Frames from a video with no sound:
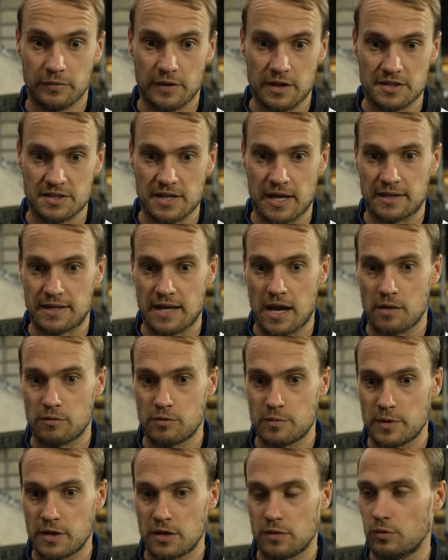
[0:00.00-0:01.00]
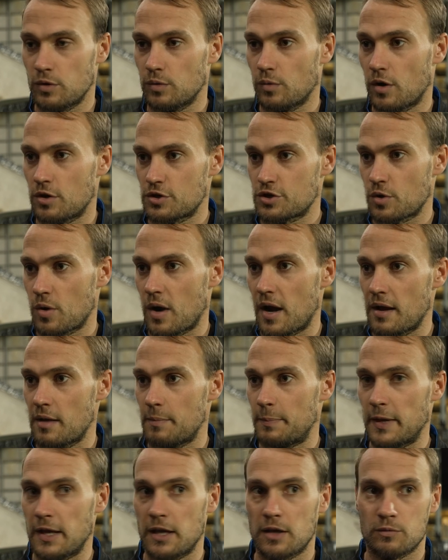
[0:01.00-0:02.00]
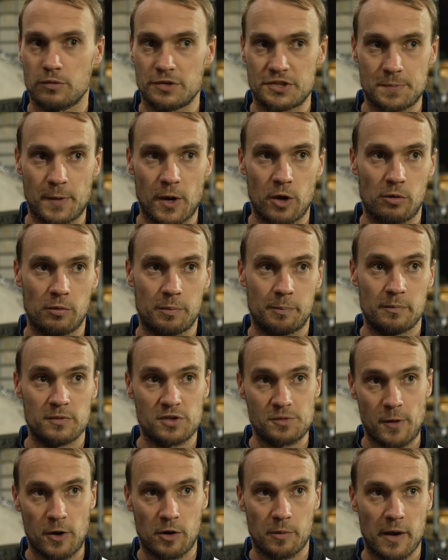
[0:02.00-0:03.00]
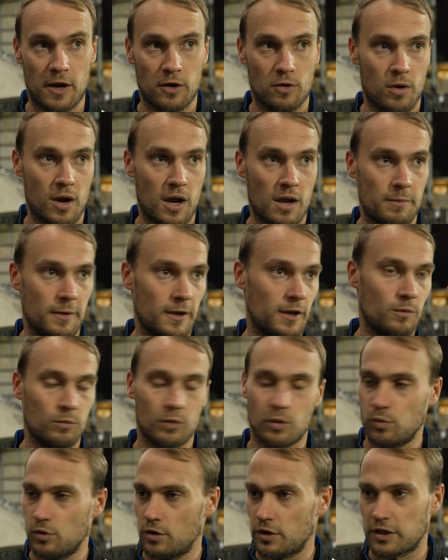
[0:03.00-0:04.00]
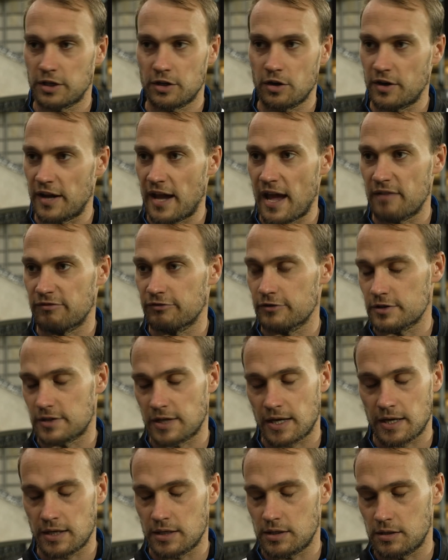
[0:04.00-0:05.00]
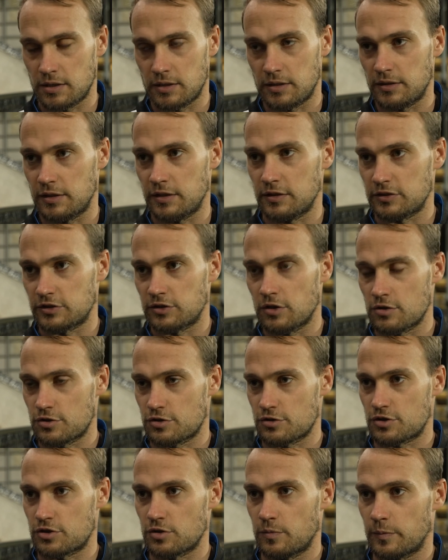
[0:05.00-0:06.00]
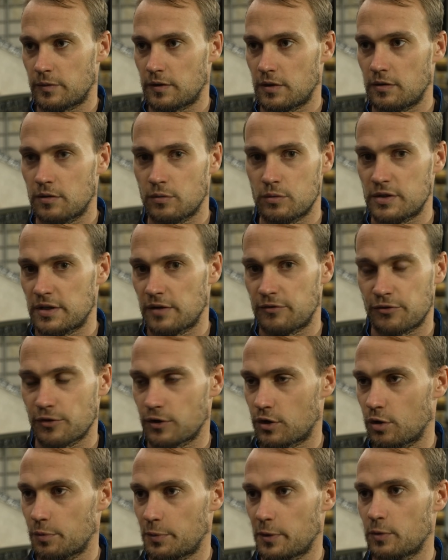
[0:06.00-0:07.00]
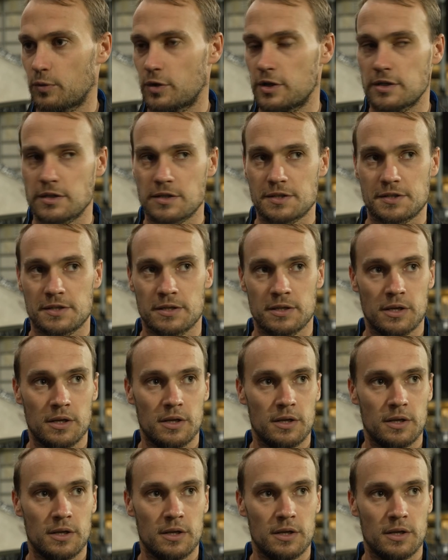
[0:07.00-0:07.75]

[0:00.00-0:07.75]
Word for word: They sat down with me and we watched quite a bit and we spoke spoke about quite a bit and we're working on it every day. It's not just something that we did for a couple of weeks.